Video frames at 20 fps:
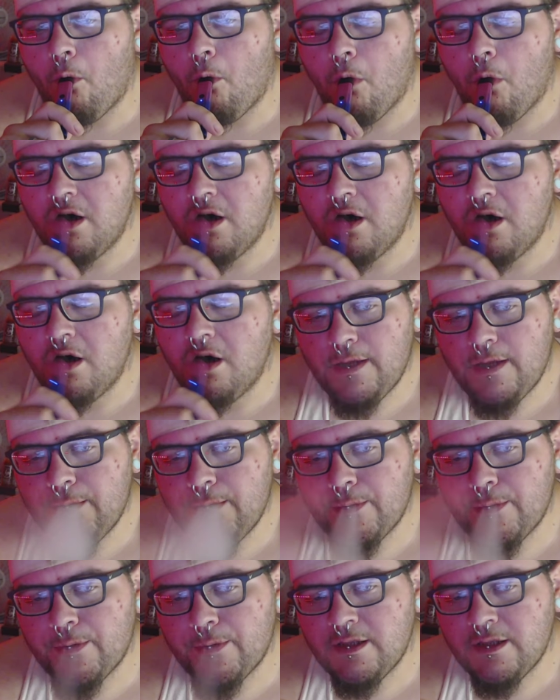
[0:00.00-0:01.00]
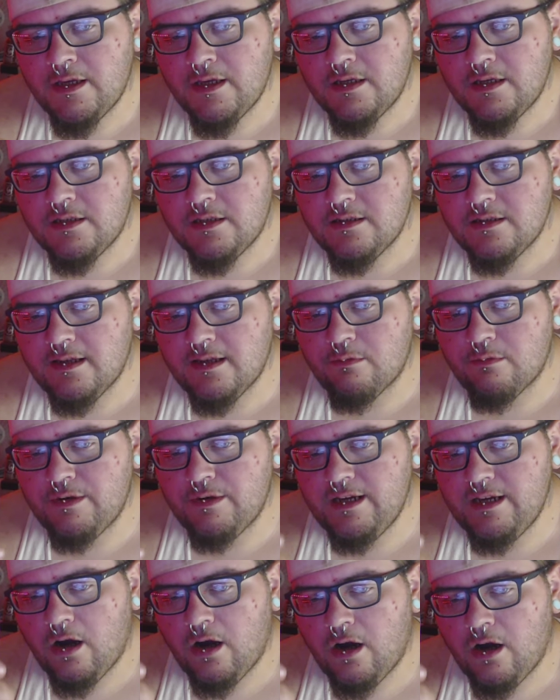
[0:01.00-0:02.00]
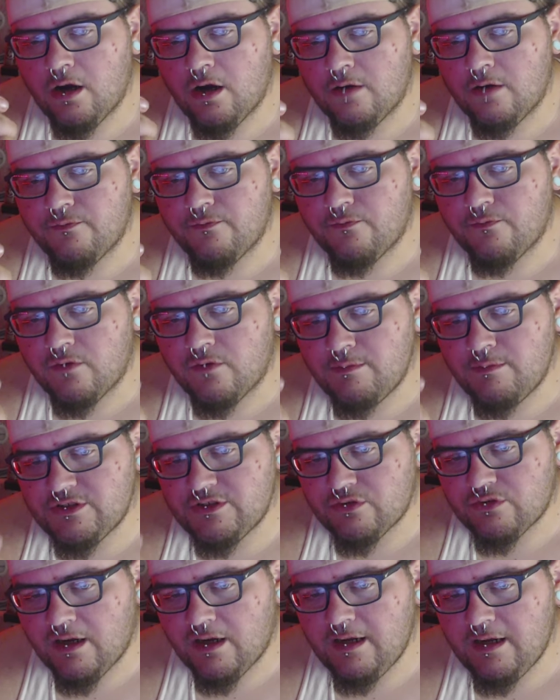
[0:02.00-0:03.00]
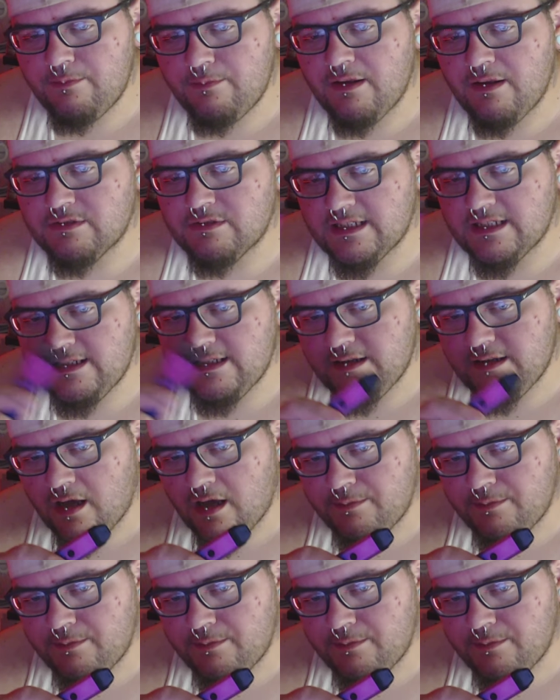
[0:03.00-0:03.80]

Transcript: And we are from a tribe that was adopted by the Cherokee.